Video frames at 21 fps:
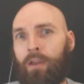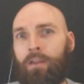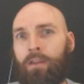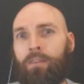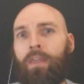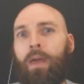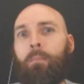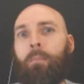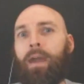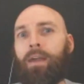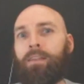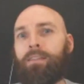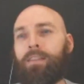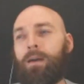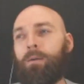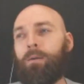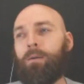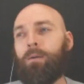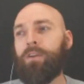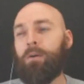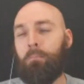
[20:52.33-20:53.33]
they make
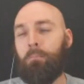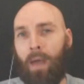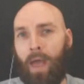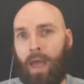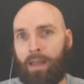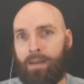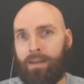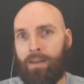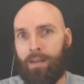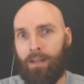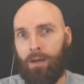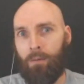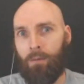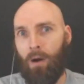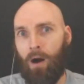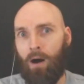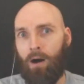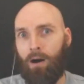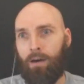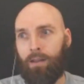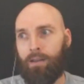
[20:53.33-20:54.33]
them dependent
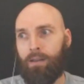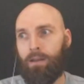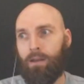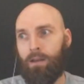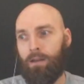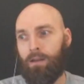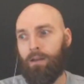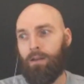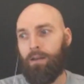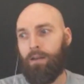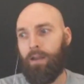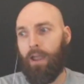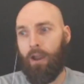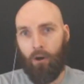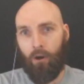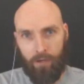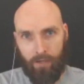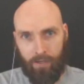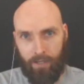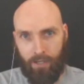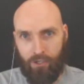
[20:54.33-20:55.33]
upon
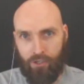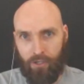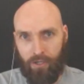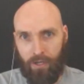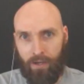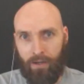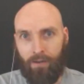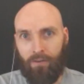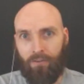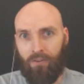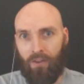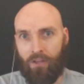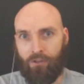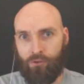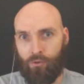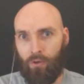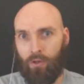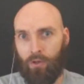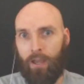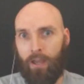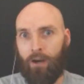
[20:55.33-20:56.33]
air conditioning and
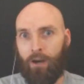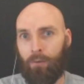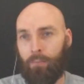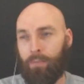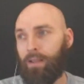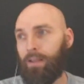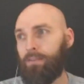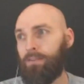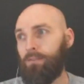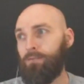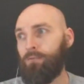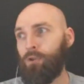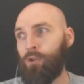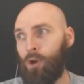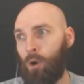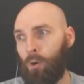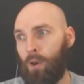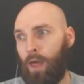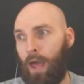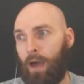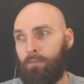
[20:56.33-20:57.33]
central air, because if you
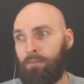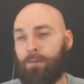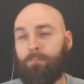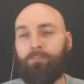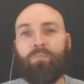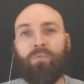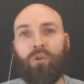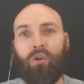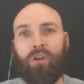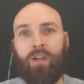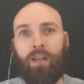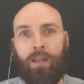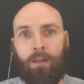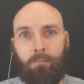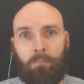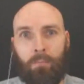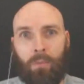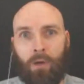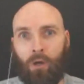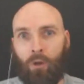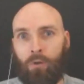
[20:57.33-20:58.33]
don't have it, you're
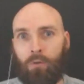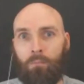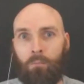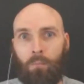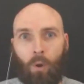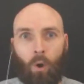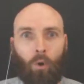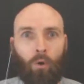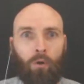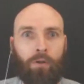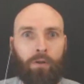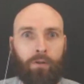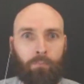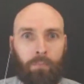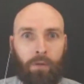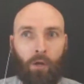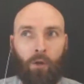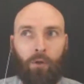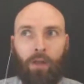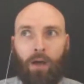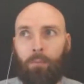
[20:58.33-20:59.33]
getting mold
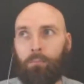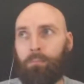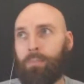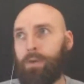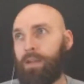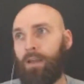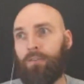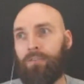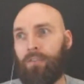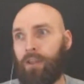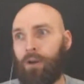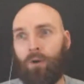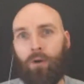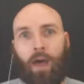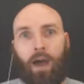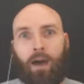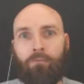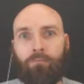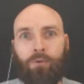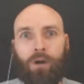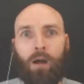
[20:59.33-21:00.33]
buildup because they don't
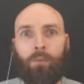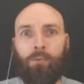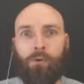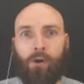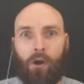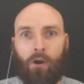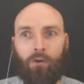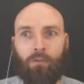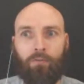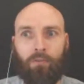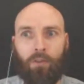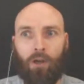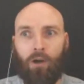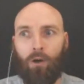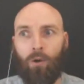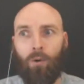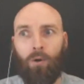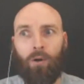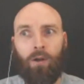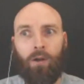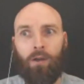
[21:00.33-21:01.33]
have proper
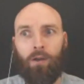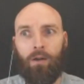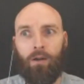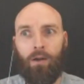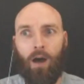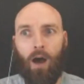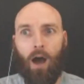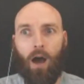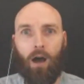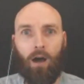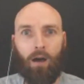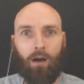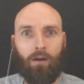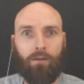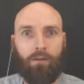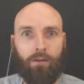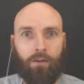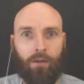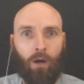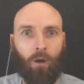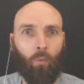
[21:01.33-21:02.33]
airflow,
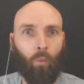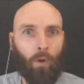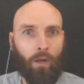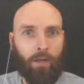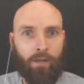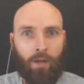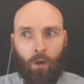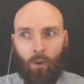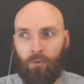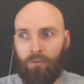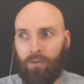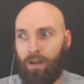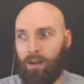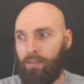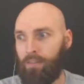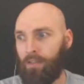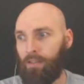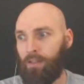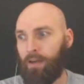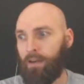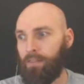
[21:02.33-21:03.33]
windows,
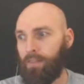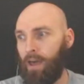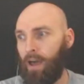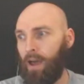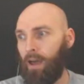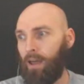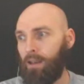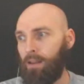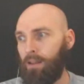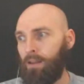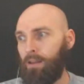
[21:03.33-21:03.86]
anything like that.